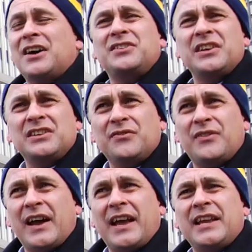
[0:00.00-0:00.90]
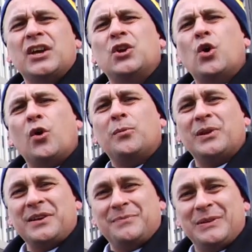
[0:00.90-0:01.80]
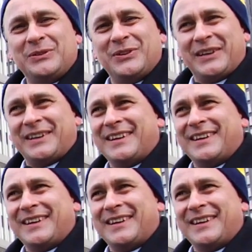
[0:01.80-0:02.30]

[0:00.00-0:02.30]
a dignifying, ennobling building.